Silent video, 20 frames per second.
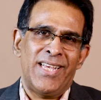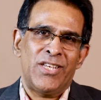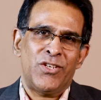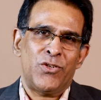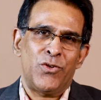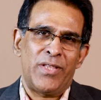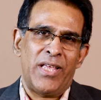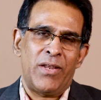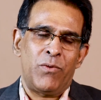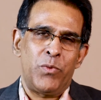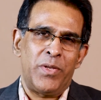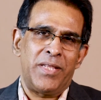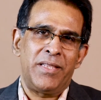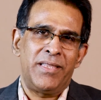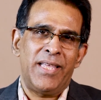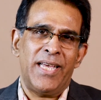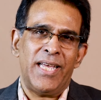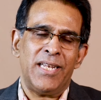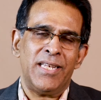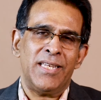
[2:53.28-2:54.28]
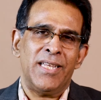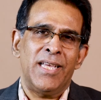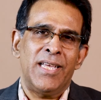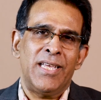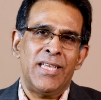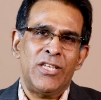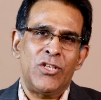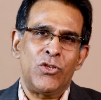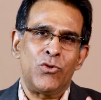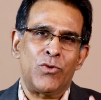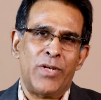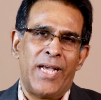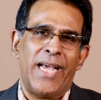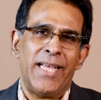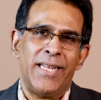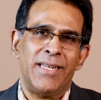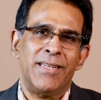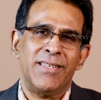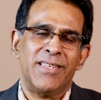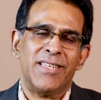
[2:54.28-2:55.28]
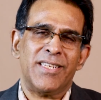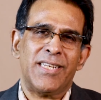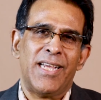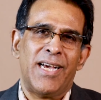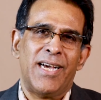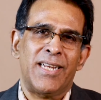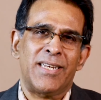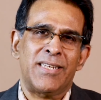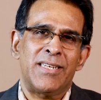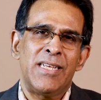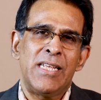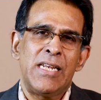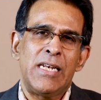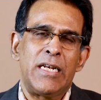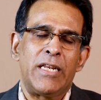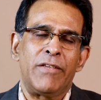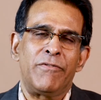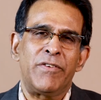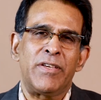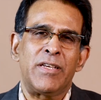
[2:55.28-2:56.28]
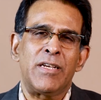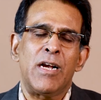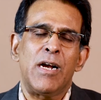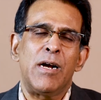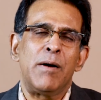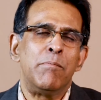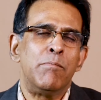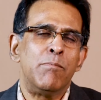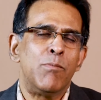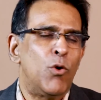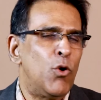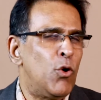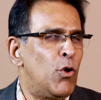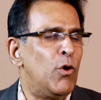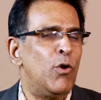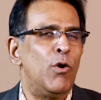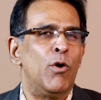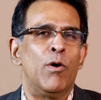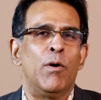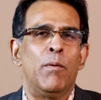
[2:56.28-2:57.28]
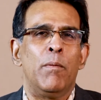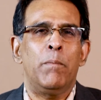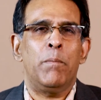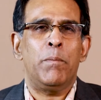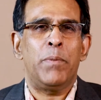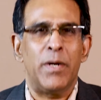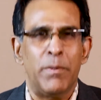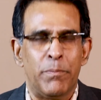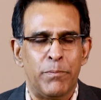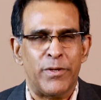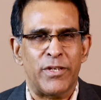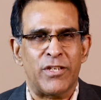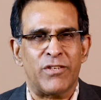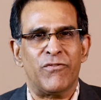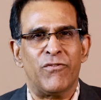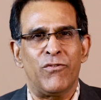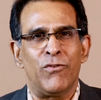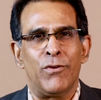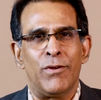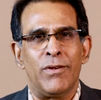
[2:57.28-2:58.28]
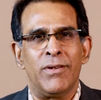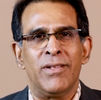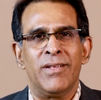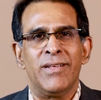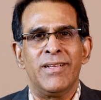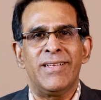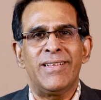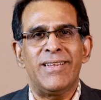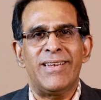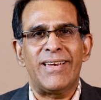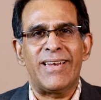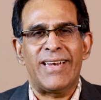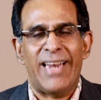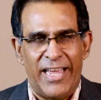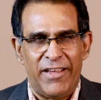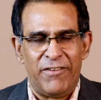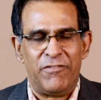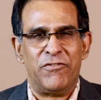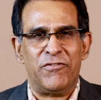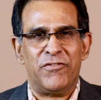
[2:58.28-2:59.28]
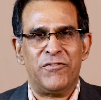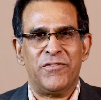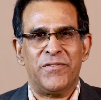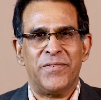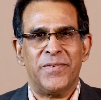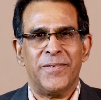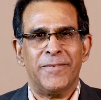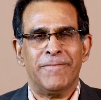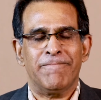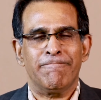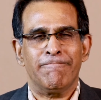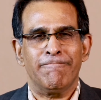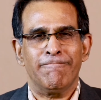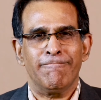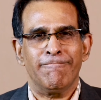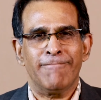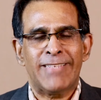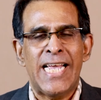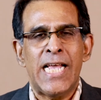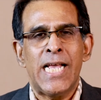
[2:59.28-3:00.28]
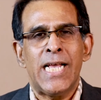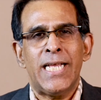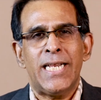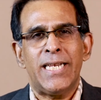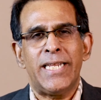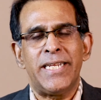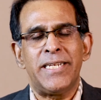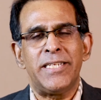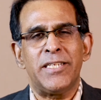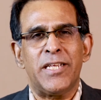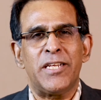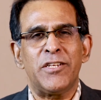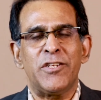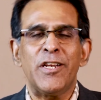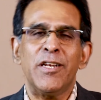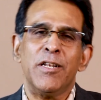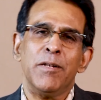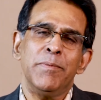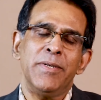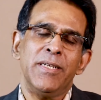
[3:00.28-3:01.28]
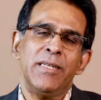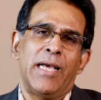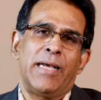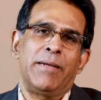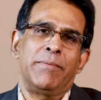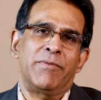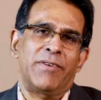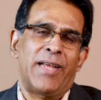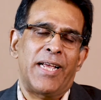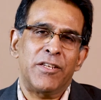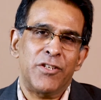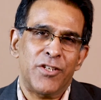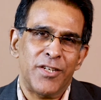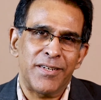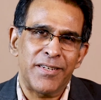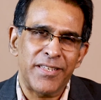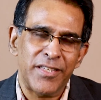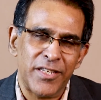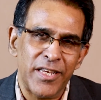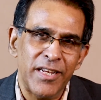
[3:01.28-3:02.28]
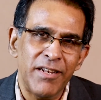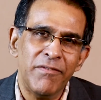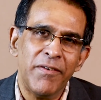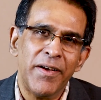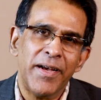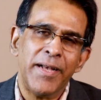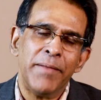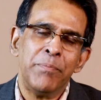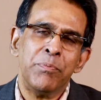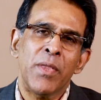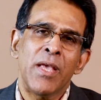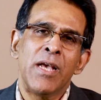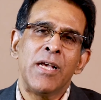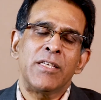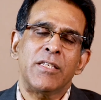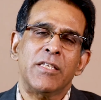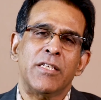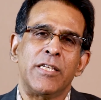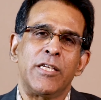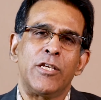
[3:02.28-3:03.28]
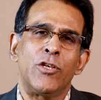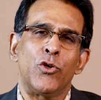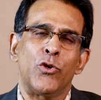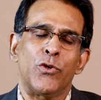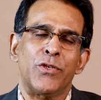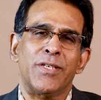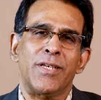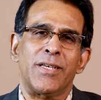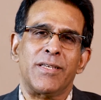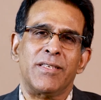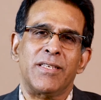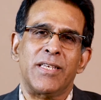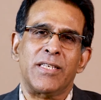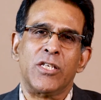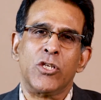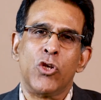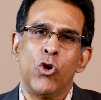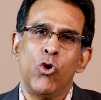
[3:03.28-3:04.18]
so that with that you can start living a more purposeful life. Ladies and gentlemen, I'm Ranjan De Silva, CEO Success